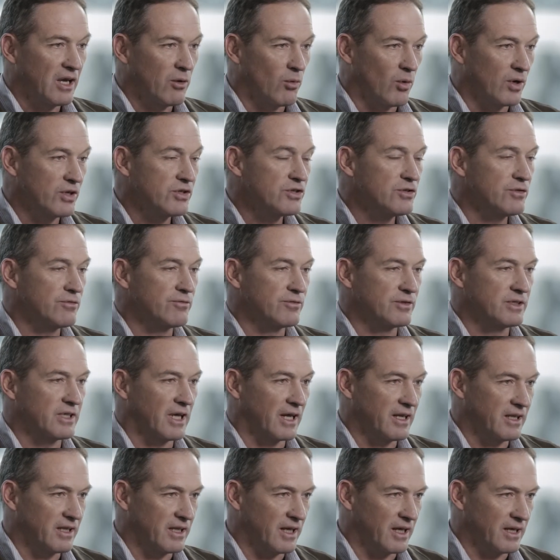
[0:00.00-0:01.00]
Once you've
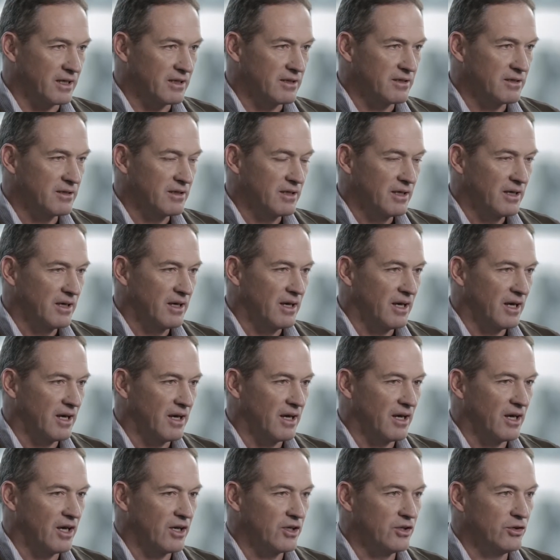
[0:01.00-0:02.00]
done that,
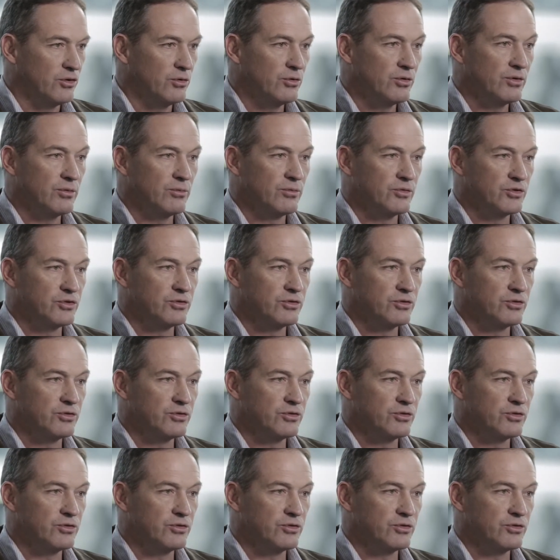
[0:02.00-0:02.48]
you